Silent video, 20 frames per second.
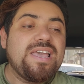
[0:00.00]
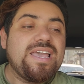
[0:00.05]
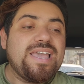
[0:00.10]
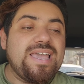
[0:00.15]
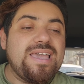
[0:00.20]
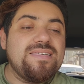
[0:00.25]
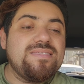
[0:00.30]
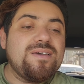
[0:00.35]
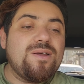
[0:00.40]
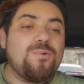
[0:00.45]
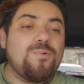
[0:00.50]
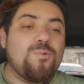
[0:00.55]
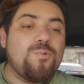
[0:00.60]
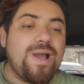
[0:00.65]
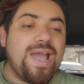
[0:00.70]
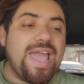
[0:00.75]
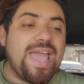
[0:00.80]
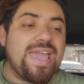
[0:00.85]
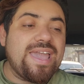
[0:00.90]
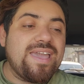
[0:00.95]
Either
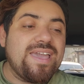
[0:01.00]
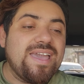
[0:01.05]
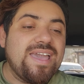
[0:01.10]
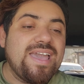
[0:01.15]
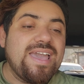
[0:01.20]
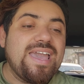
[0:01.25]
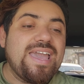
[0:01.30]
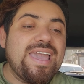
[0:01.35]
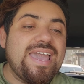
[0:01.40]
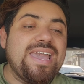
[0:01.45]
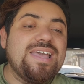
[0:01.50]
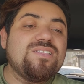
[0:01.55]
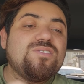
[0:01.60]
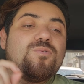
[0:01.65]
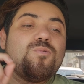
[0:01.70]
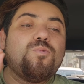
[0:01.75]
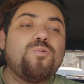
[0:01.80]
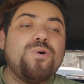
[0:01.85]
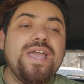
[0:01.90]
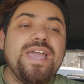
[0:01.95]
way, it
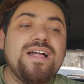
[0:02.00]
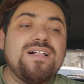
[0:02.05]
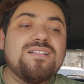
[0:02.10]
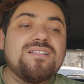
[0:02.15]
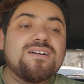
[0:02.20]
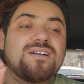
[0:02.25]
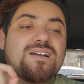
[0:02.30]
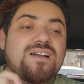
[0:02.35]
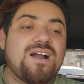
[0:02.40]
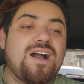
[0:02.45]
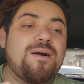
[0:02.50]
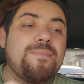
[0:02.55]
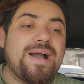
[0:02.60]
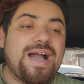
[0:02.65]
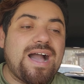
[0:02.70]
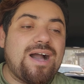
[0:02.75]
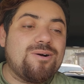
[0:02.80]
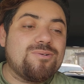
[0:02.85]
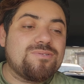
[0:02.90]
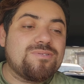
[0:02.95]
will come
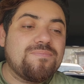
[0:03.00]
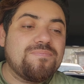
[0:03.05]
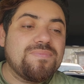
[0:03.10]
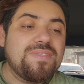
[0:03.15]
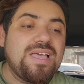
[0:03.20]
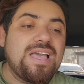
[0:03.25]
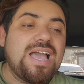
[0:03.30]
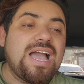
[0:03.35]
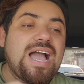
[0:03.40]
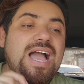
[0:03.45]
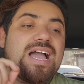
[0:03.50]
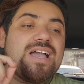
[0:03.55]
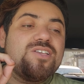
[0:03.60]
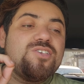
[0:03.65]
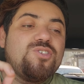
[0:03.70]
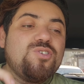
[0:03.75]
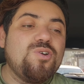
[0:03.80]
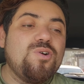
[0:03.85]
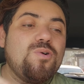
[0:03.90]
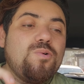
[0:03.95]
out,
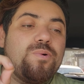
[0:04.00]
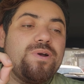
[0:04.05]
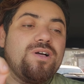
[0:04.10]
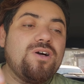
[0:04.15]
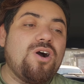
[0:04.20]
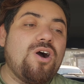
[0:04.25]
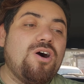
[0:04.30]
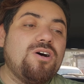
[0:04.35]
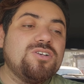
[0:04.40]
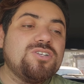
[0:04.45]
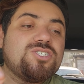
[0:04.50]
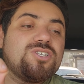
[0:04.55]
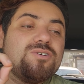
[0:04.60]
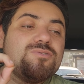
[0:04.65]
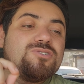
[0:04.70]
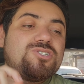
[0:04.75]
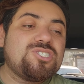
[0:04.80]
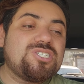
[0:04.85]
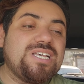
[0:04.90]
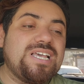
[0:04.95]
and you will
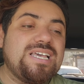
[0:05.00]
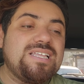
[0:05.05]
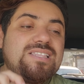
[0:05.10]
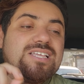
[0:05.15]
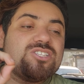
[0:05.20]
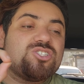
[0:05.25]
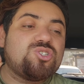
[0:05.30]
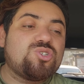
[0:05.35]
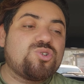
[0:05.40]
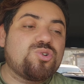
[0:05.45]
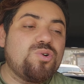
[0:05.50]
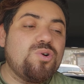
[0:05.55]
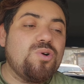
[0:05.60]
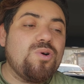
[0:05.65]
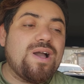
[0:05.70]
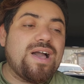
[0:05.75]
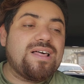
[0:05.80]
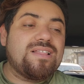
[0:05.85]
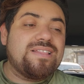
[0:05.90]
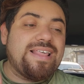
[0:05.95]
also see the
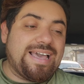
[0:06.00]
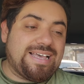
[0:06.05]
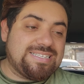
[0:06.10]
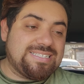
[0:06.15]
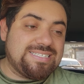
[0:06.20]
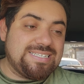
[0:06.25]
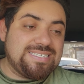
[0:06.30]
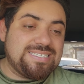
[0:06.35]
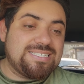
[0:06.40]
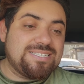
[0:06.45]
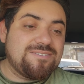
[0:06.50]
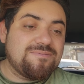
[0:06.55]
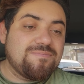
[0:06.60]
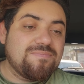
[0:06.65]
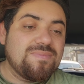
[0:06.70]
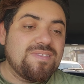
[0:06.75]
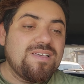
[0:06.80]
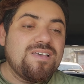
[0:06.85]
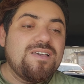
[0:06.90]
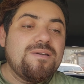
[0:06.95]
true Alexis,
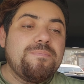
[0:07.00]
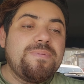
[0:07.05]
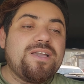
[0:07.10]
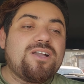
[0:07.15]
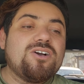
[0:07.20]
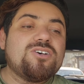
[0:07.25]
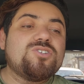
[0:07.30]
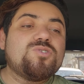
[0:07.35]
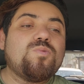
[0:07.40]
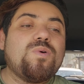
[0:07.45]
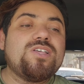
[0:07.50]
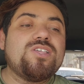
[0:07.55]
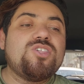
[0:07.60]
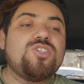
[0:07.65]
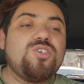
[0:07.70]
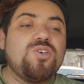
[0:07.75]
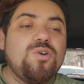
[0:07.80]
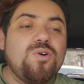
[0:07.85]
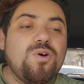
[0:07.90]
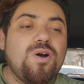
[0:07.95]
because what
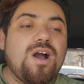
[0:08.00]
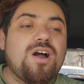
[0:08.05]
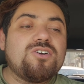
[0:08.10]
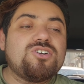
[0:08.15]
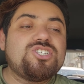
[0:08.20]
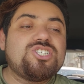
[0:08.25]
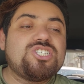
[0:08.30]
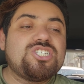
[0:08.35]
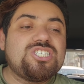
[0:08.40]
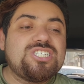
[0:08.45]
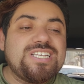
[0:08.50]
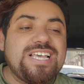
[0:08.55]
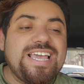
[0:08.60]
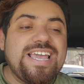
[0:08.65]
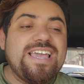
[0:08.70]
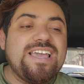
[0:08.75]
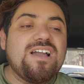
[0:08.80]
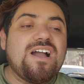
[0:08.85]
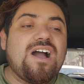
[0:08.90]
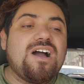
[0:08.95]
you are
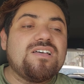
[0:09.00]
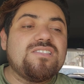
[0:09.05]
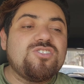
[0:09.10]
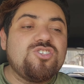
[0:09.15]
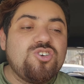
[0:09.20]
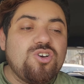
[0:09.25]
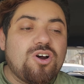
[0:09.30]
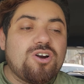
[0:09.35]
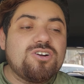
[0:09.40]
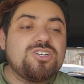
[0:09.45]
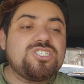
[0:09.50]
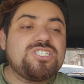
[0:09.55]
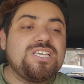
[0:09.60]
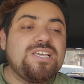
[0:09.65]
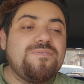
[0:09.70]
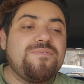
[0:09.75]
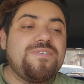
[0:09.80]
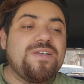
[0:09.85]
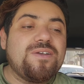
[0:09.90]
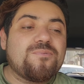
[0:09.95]
seeing on your
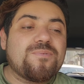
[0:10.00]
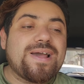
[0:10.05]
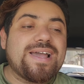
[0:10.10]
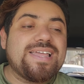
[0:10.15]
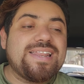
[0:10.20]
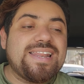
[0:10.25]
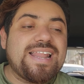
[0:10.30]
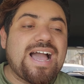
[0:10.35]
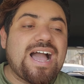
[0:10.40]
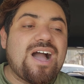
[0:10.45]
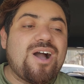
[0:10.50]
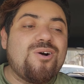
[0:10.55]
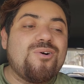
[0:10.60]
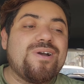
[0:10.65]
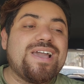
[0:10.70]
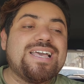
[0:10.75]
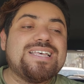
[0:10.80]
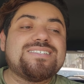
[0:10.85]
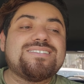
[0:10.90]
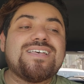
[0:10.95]
TV right now
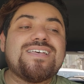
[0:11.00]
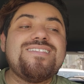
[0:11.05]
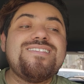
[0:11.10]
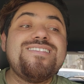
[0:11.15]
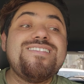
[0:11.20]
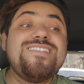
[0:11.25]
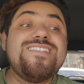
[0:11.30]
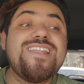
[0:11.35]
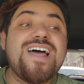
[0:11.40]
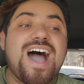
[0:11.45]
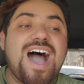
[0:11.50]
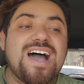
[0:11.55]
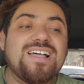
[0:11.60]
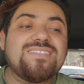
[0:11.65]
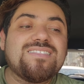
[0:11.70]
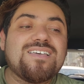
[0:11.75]
is not